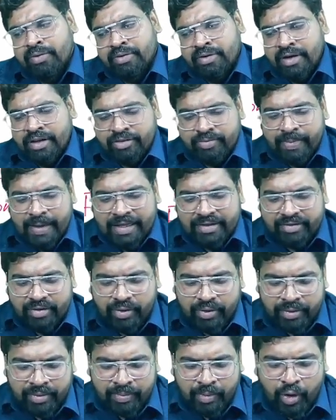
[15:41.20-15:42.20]

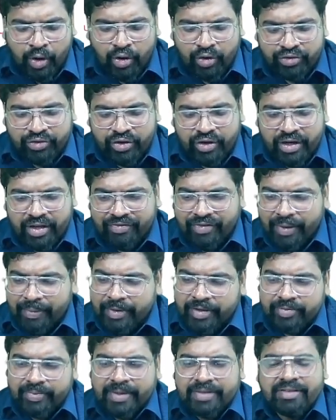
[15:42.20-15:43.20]
dysplasia, in monoosteotic
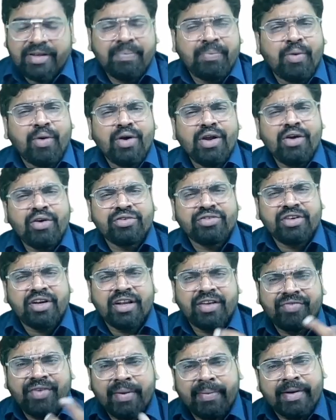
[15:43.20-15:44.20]
fibrous dysplasia.
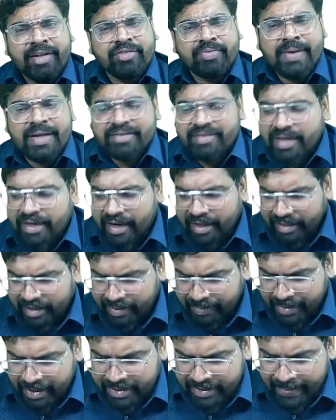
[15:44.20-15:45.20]
Polyosteotic fibrous dysplasia, nothing
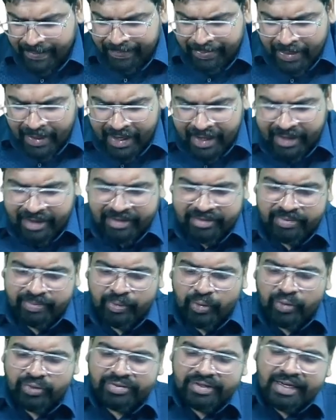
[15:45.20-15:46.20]
much. It is
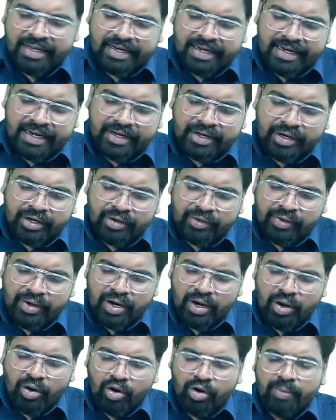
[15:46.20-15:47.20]
mostly related to your
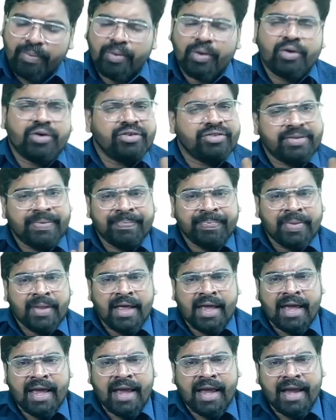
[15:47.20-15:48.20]
long bones,
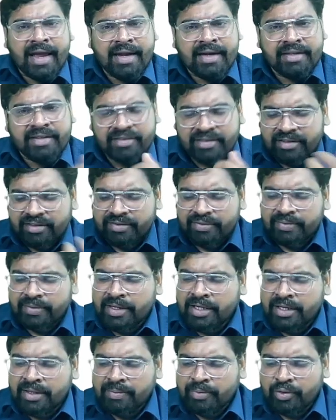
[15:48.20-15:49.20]
and this is
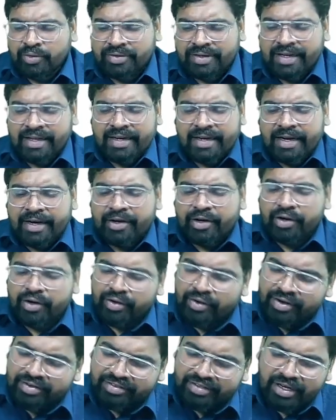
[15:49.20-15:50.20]
mostly related to
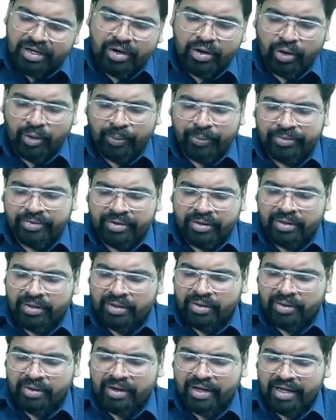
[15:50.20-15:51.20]
your syndromes.
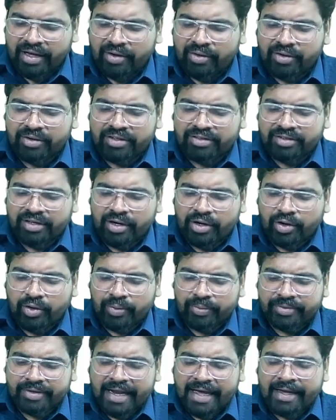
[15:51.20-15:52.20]
Okay, all the
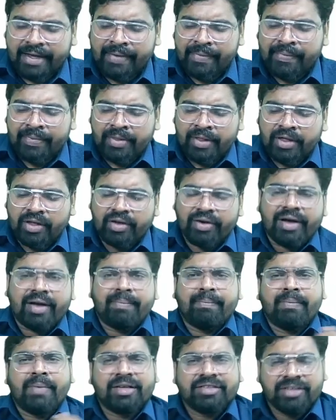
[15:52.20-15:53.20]
syndromes like your
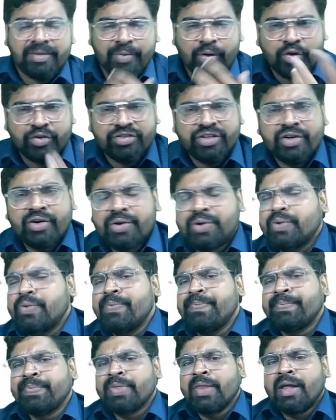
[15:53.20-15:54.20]
Mazabot
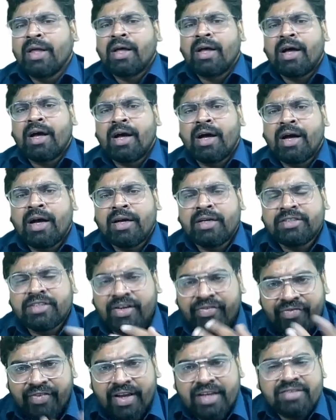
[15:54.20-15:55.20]
syndrome,
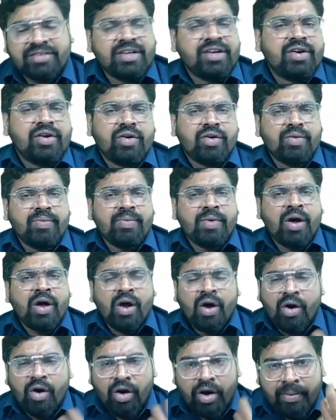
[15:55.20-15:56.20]
Jaffe syndrome,
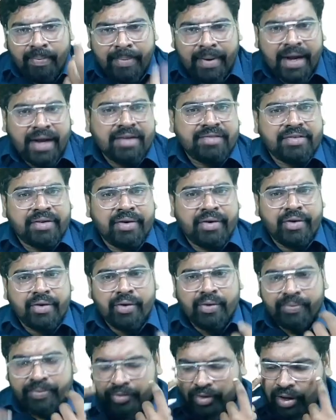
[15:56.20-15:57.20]
Albright
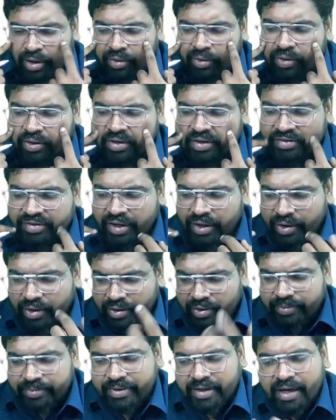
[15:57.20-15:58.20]
syndromes, or all the
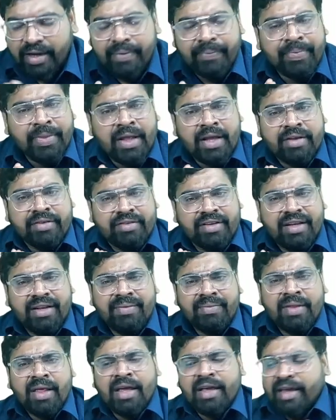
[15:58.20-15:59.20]
syndromes are
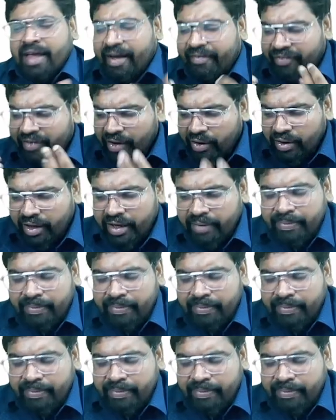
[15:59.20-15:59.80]
seen. Cafe-olate